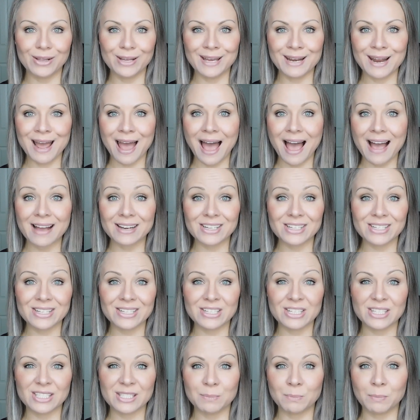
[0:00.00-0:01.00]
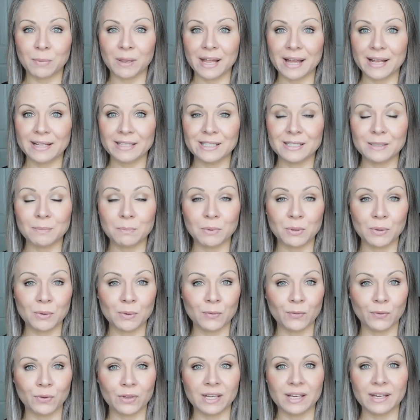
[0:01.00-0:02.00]
It actually just blends
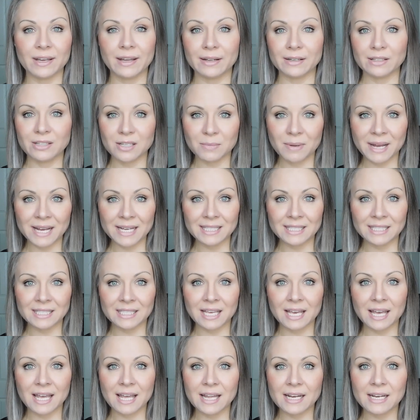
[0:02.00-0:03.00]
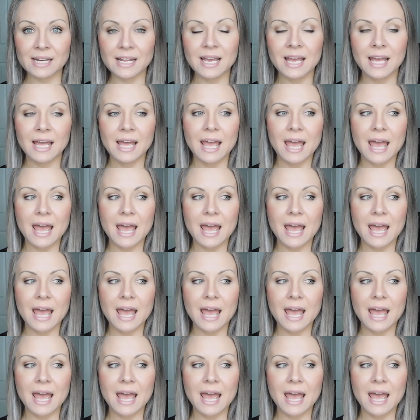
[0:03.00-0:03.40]
beautifully into my skin